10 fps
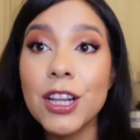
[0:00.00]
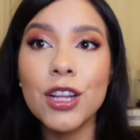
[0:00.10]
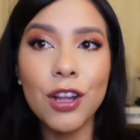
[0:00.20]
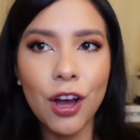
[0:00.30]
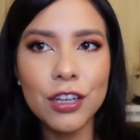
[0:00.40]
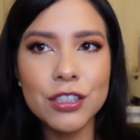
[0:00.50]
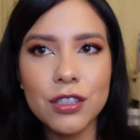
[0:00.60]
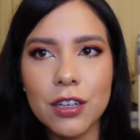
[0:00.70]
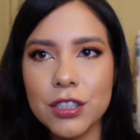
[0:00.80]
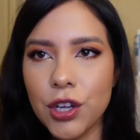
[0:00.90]
gloss
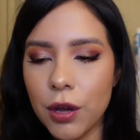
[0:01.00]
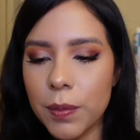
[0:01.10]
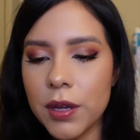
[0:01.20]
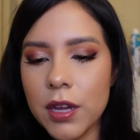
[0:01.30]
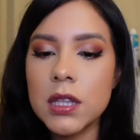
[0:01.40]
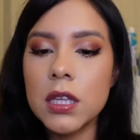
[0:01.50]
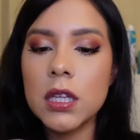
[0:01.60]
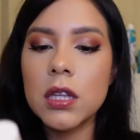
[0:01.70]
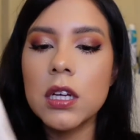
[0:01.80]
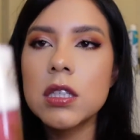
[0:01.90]
on top. The
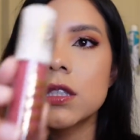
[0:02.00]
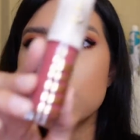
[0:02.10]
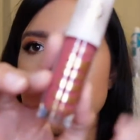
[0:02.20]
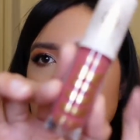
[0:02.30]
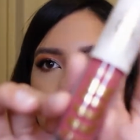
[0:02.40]
Luxe Lip